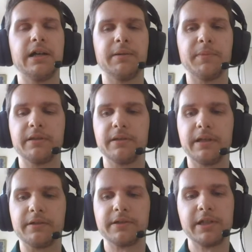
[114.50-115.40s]

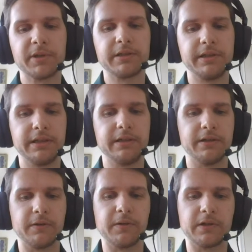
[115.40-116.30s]
And they're typically,
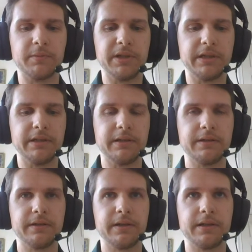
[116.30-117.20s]
going to
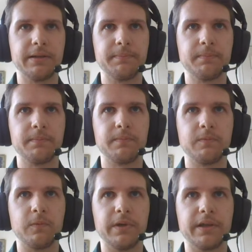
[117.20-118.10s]
be
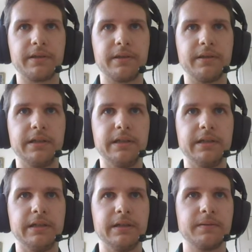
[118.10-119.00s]
with
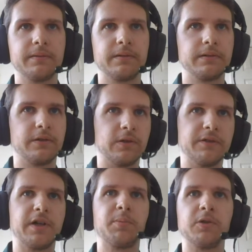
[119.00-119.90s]
the goal
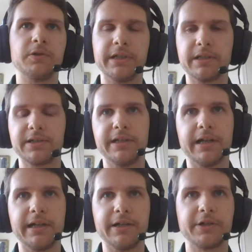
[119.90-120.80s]
of upholding the
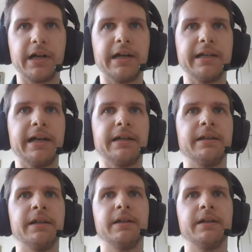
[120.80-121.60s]
CIA triad,